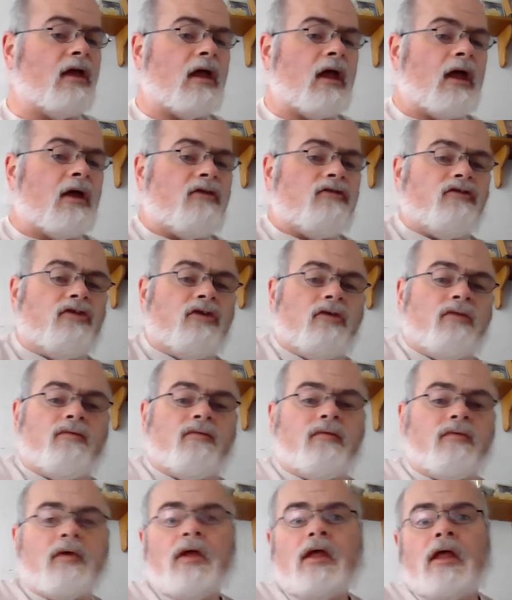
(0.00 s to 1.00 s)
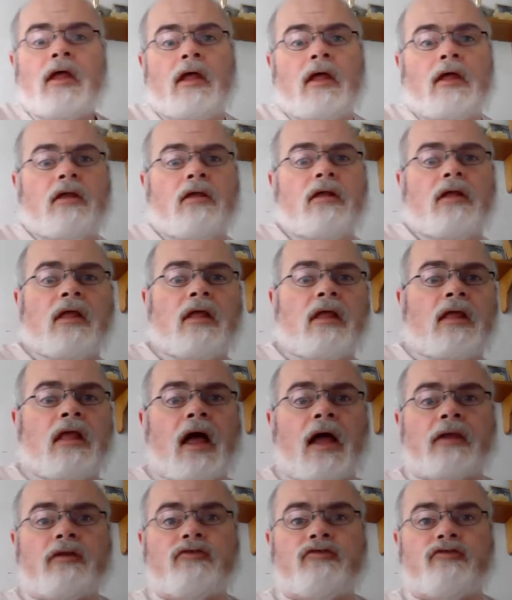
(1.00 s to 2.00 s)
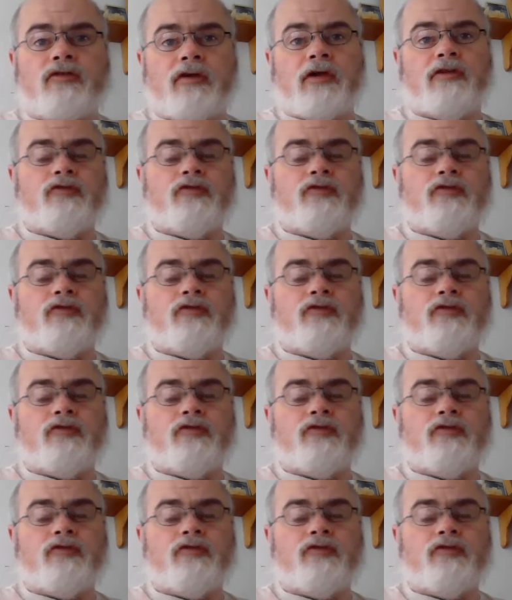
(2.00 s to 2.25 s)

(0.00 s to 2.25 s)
as you've gotten